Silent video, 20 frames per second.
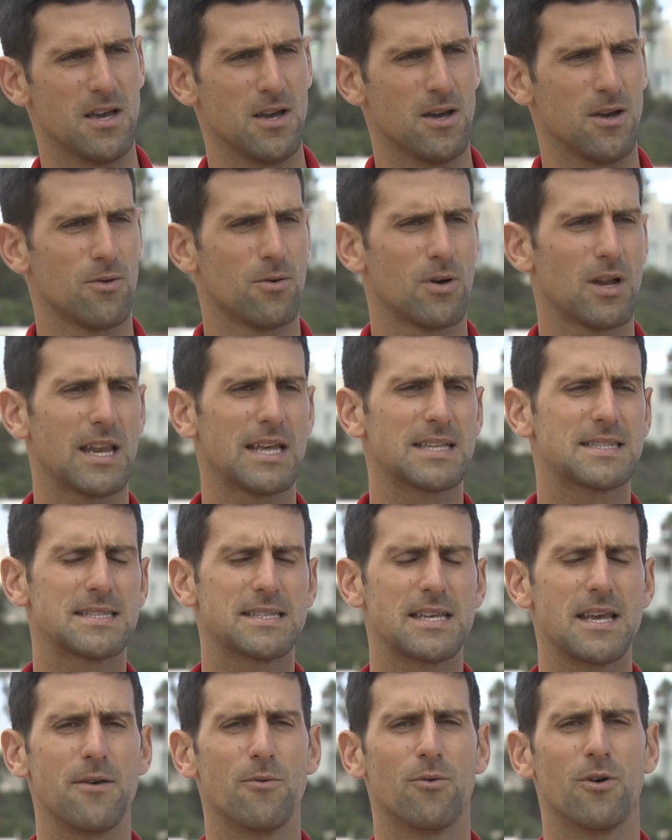Well, let's
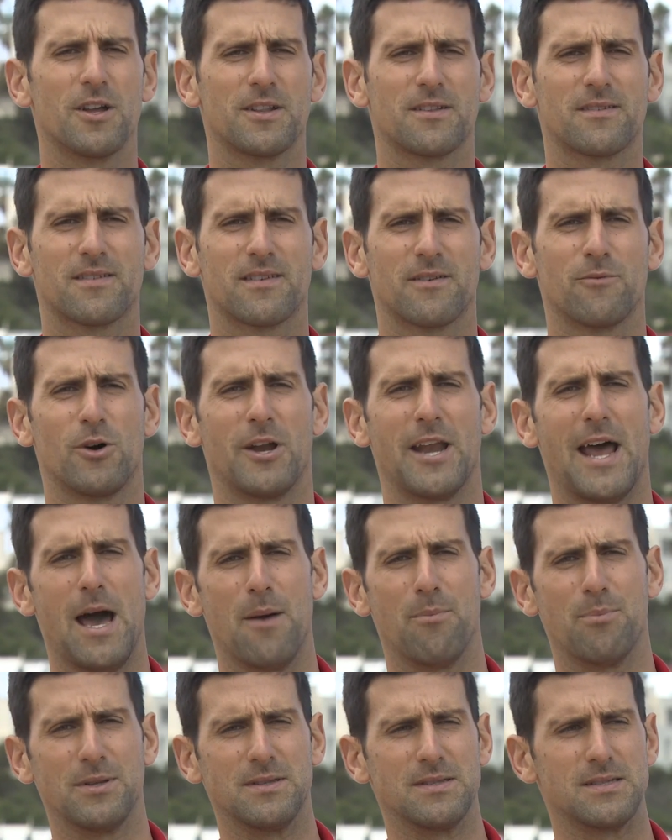see what
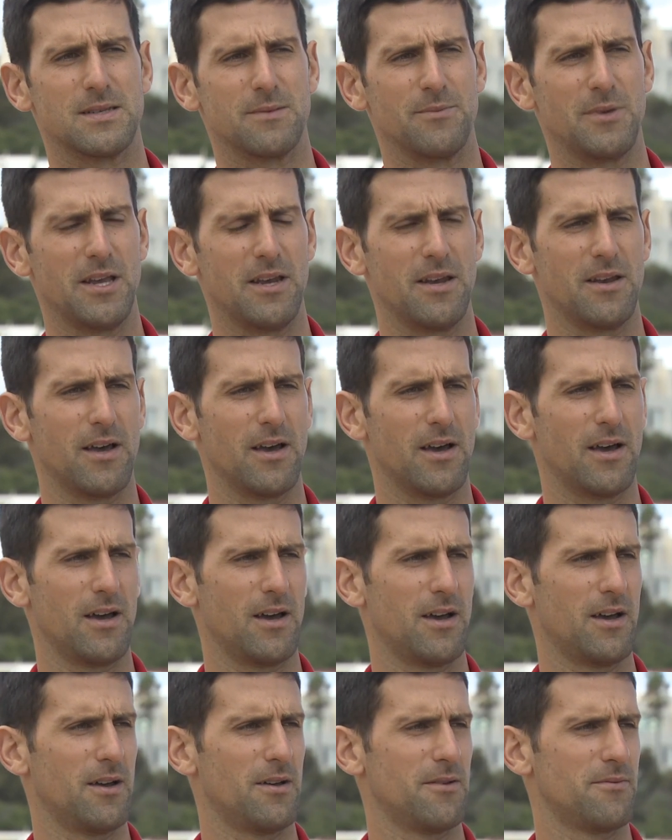happens. I mean,
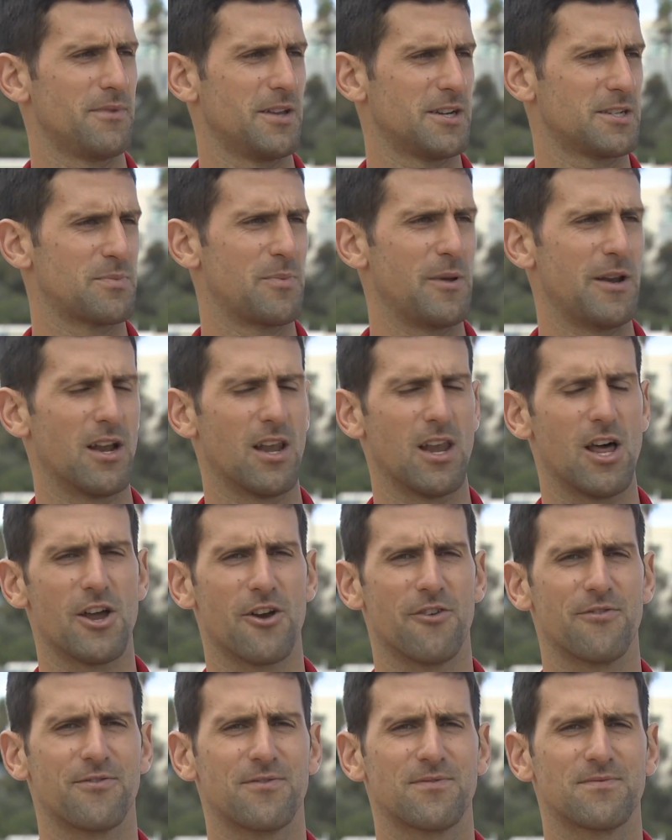there's been a lot
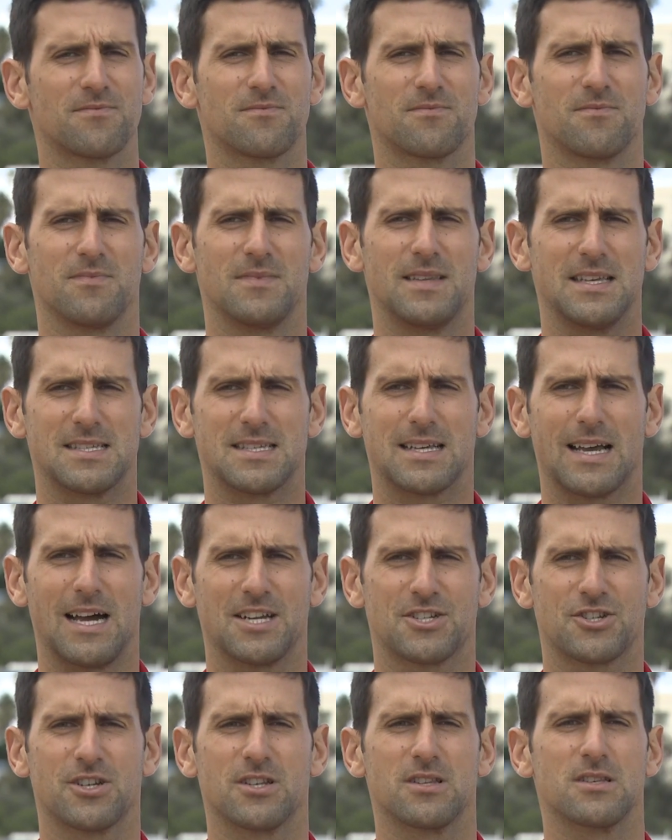of
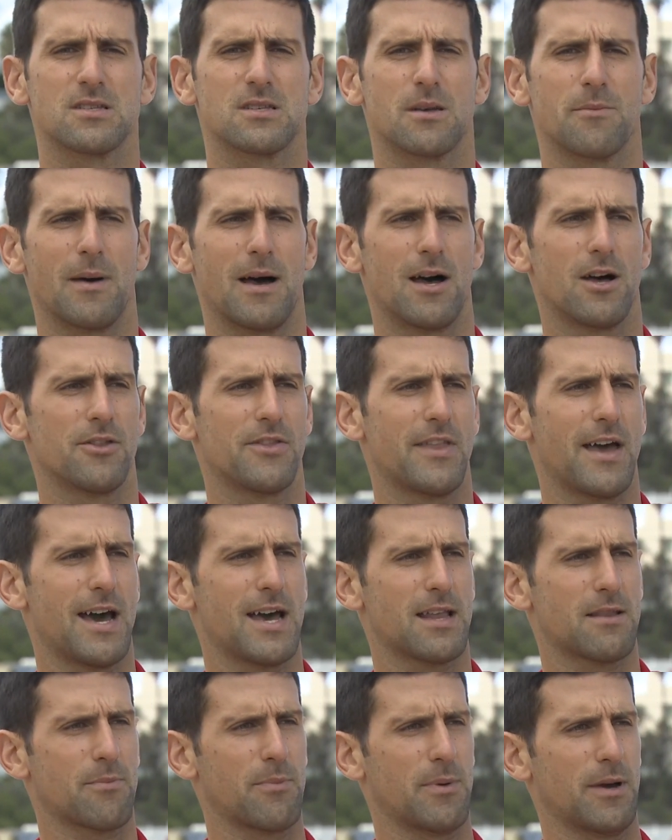discussions about
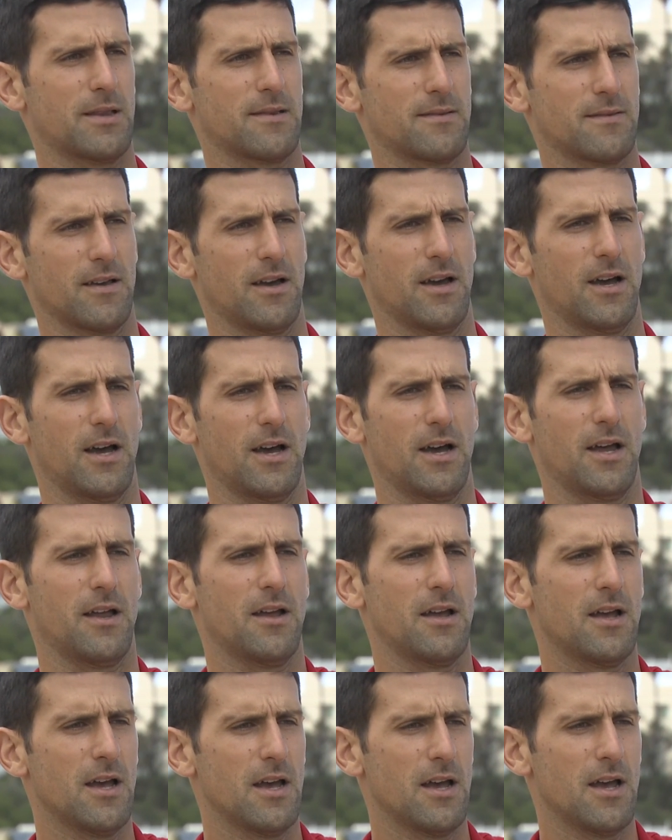that, but
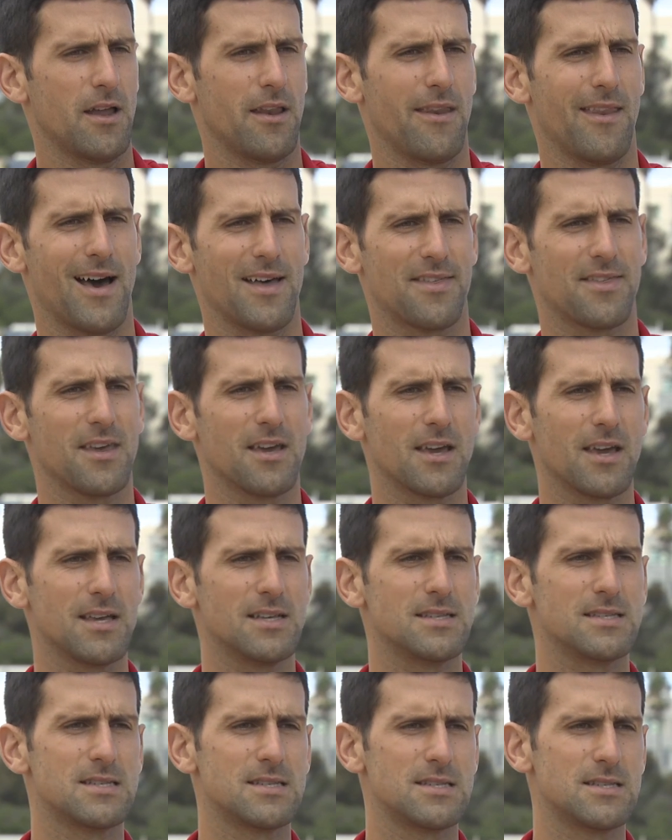nothing
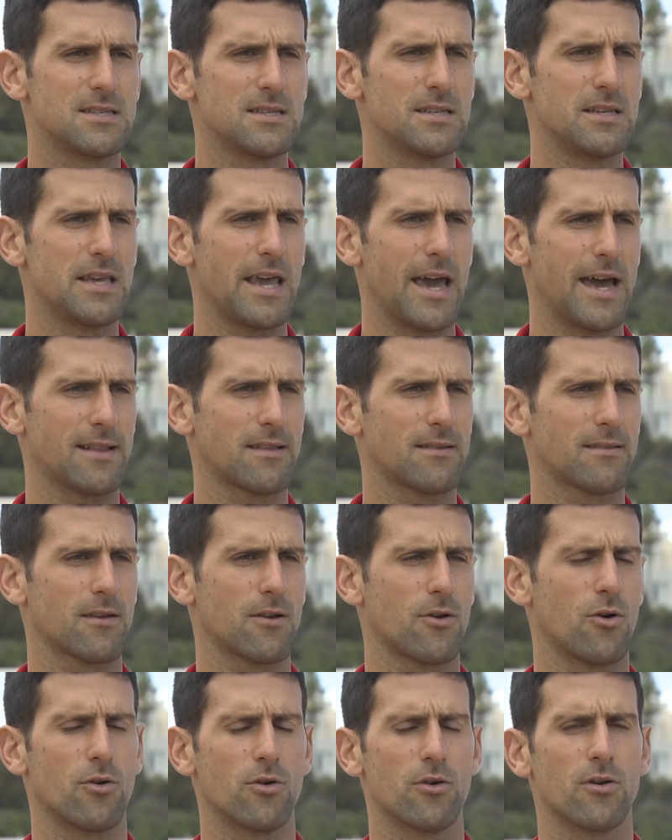is yet
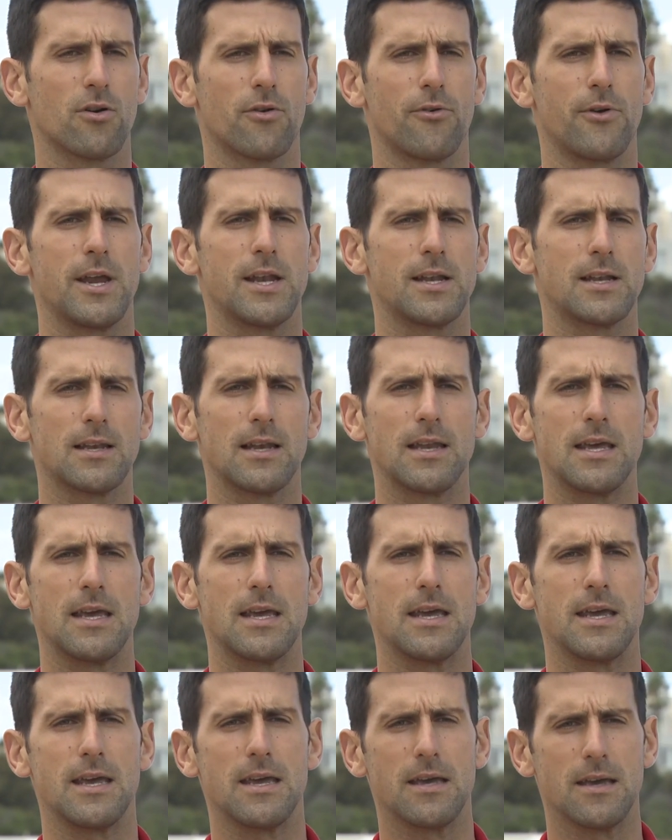
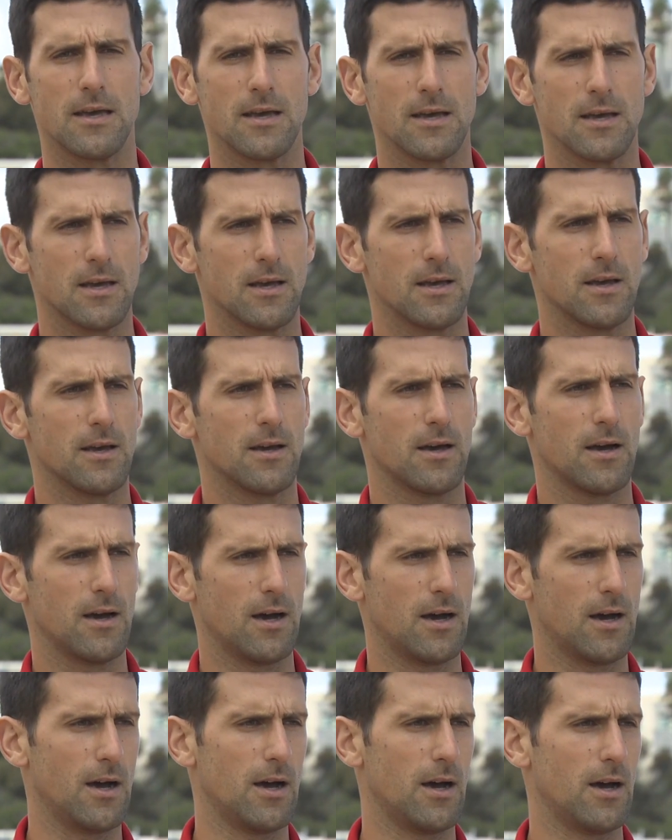concretely, you
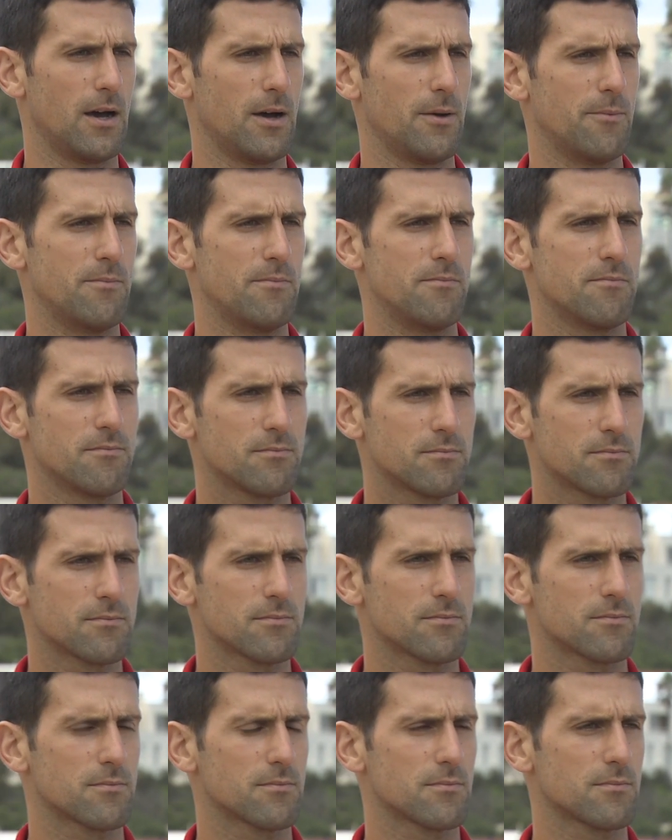
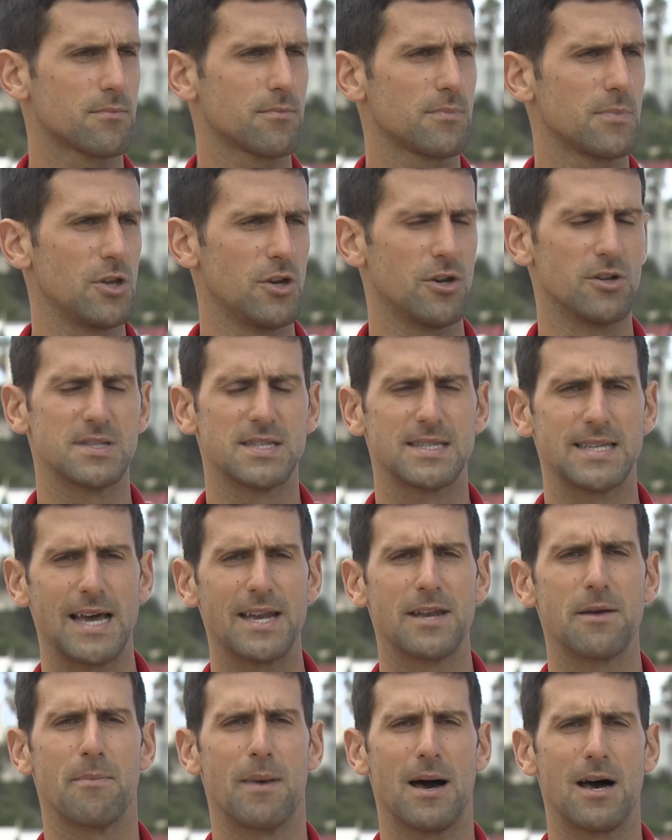know,
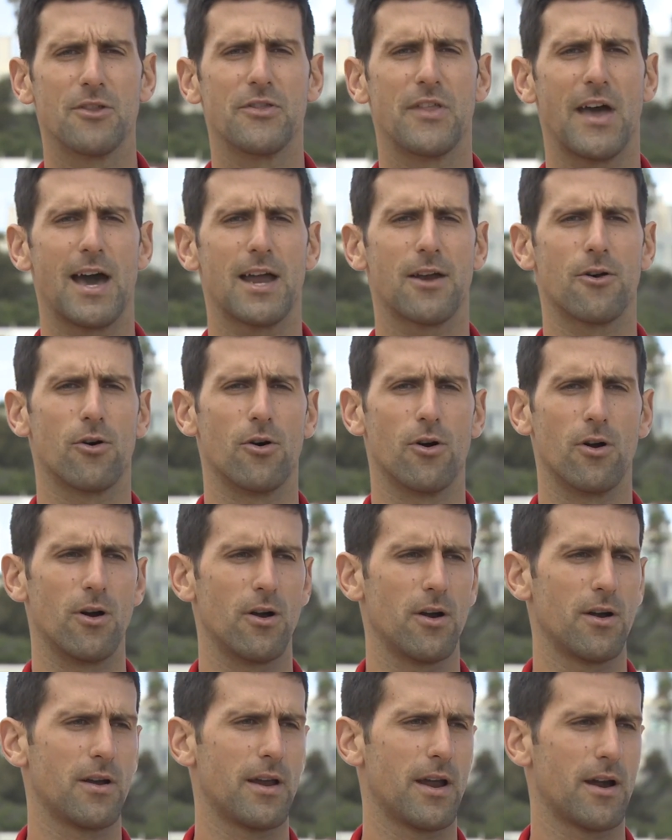said about that,
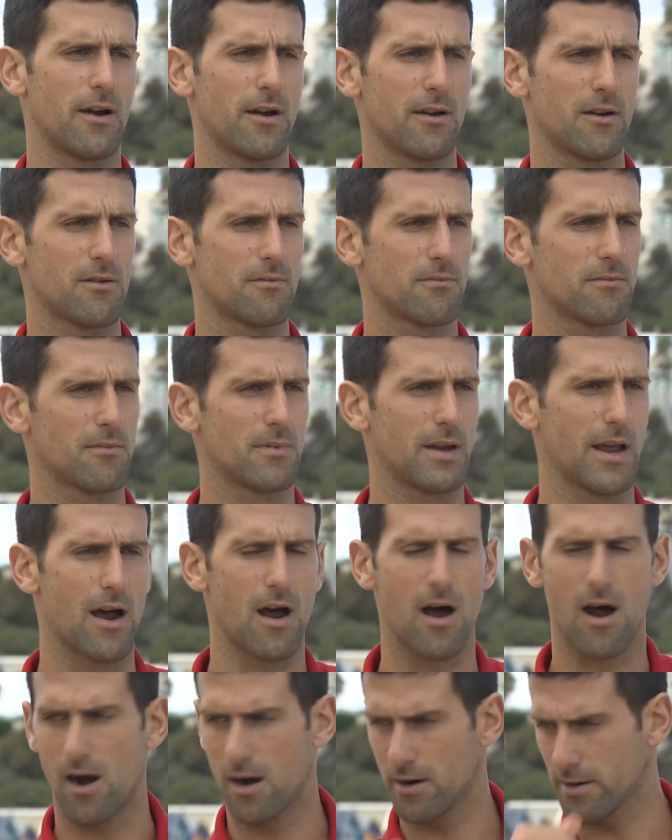or there
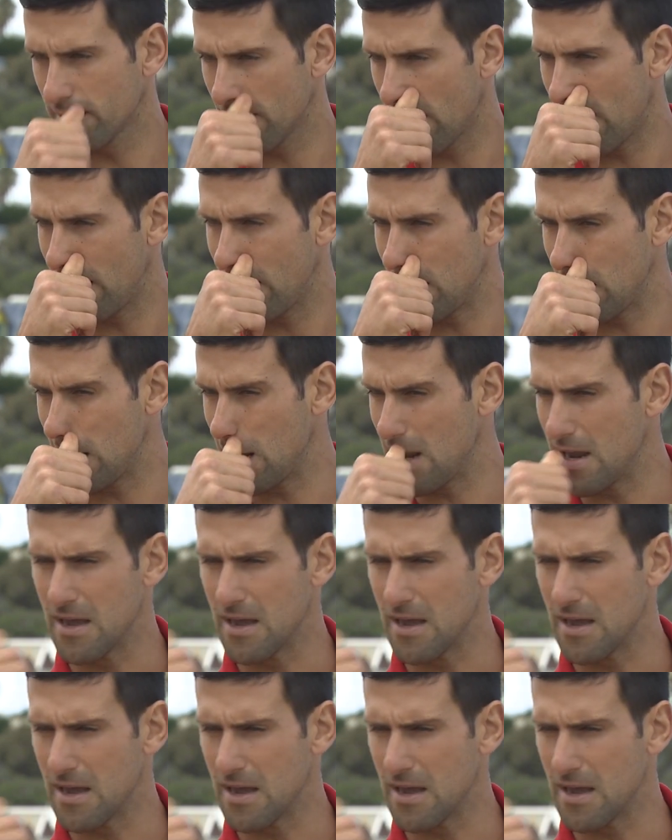aren't any